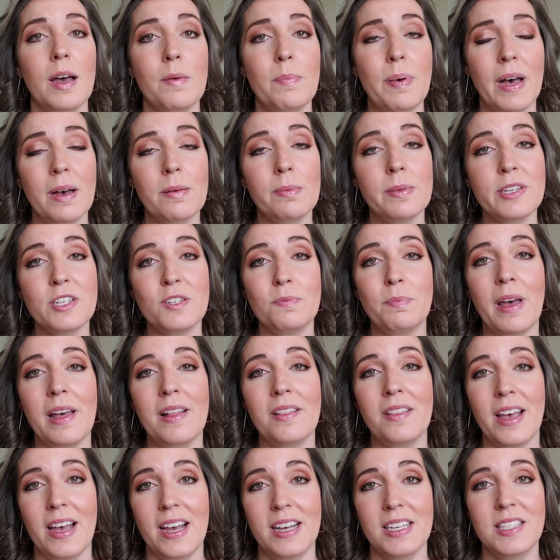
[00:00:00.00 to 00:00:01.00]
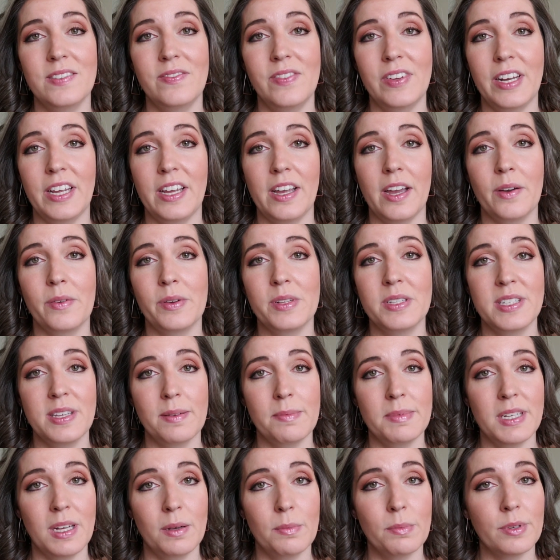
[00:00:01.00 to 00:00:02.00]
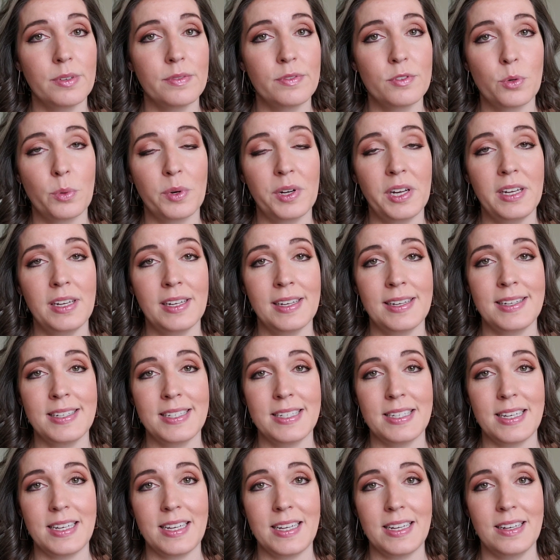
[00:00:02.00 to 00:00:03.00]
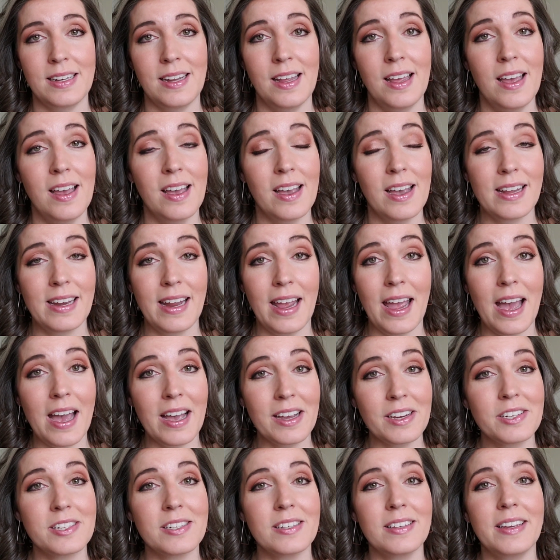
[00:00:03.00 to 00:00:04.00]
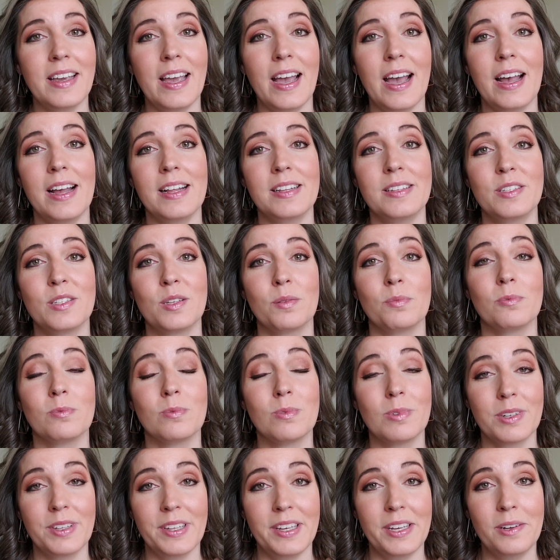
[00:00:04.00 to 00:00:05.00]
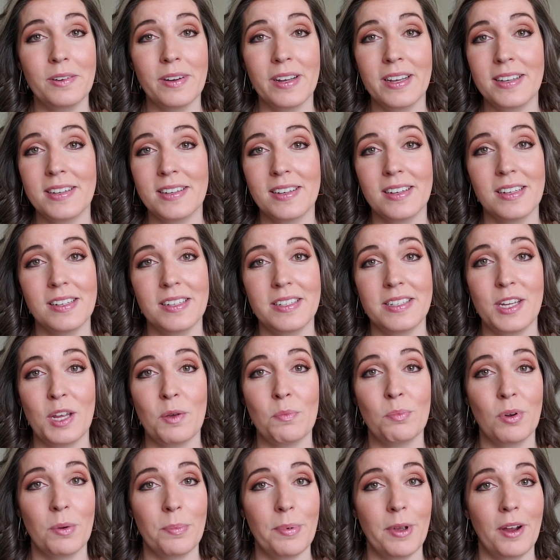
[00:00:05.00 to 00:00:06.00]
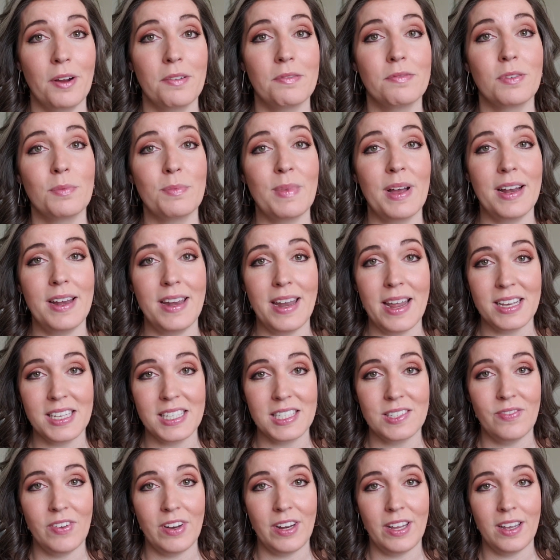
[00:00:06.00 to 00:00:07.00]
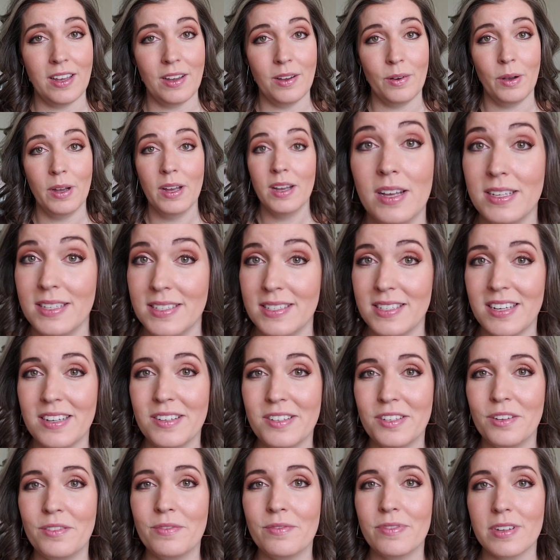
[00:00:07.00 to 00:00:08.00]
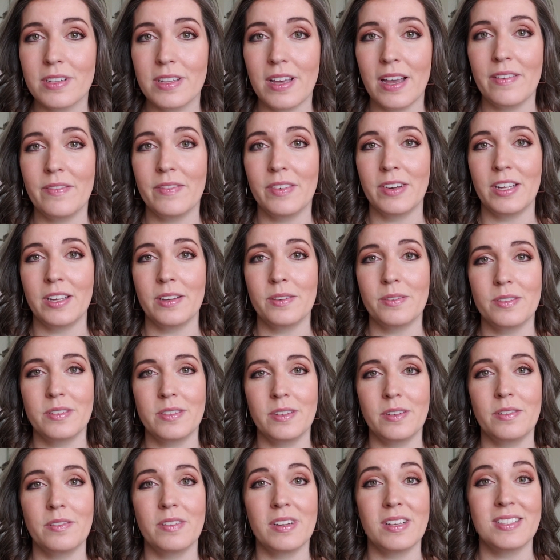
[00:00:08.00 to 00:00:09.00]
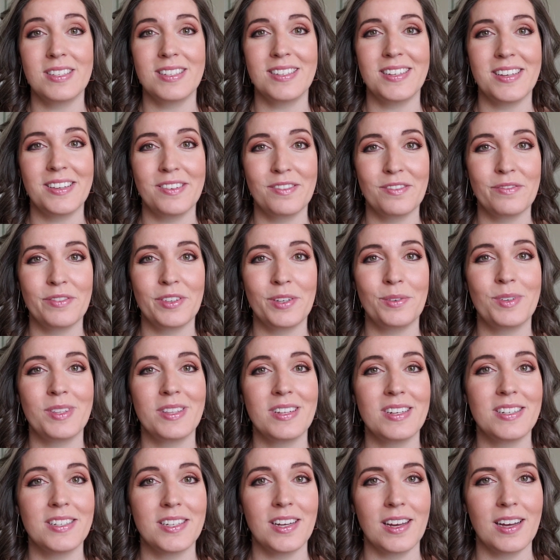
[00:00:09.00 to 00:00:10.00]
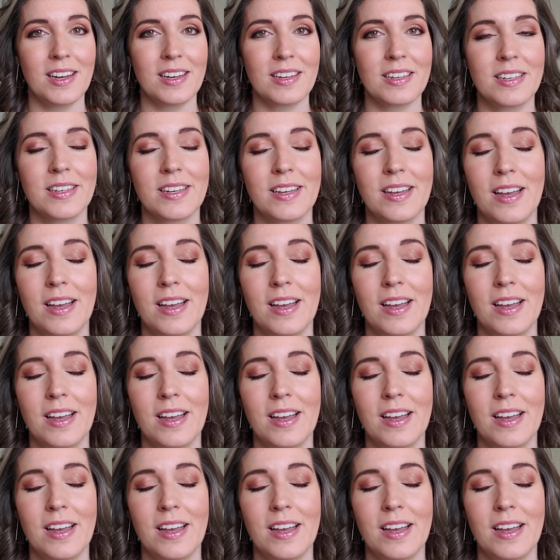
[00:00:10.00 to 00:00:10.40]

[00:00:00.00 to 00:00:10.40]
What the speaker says: I published my last video in September of 2019, and I actually had some really great content prepared for my next video. Stay tuned for that video soon. It's an interview with a doc.